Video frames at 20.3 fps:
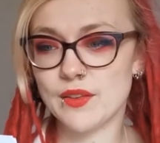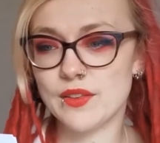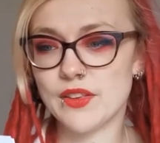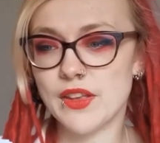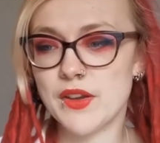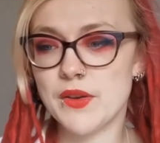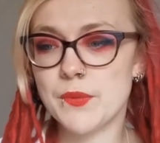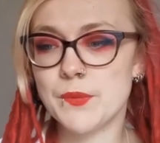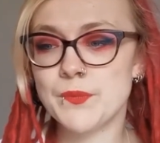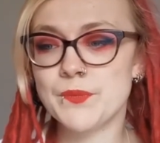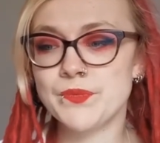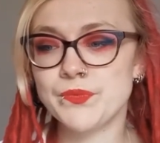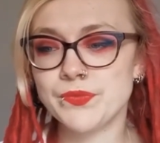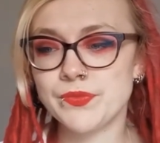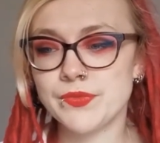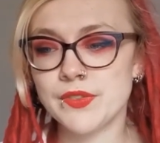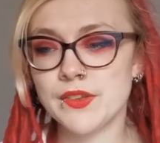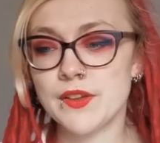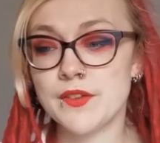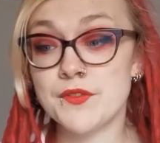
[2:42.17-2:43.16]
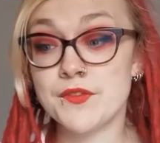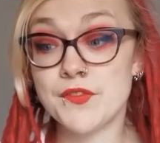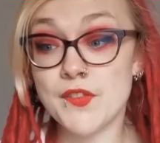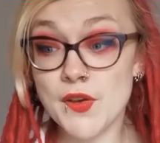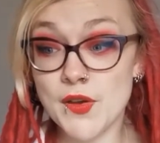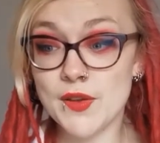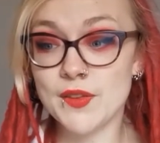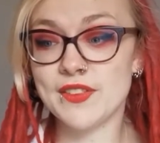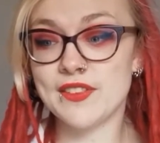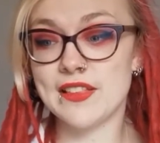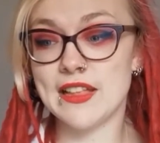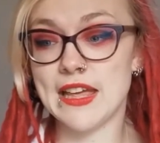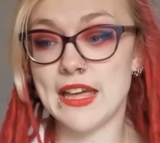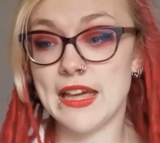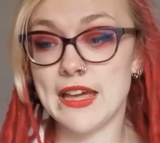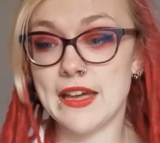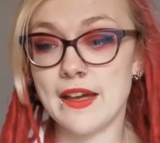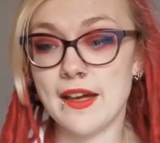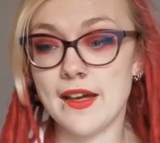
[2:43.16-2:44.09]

So firstly,